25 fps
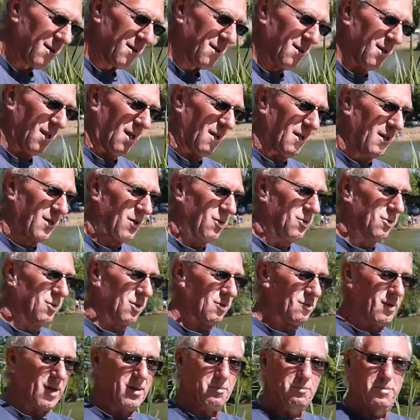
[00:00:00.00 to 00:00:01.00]
they use a
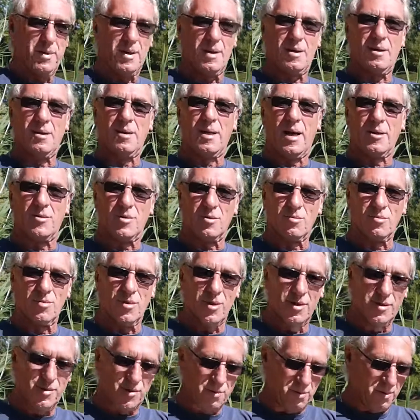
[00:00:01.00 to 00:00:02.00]
great big ledger
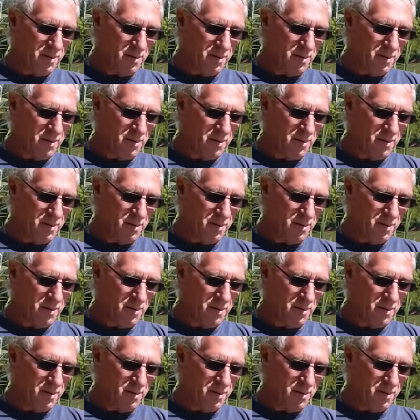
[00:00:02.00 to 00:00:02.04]
rods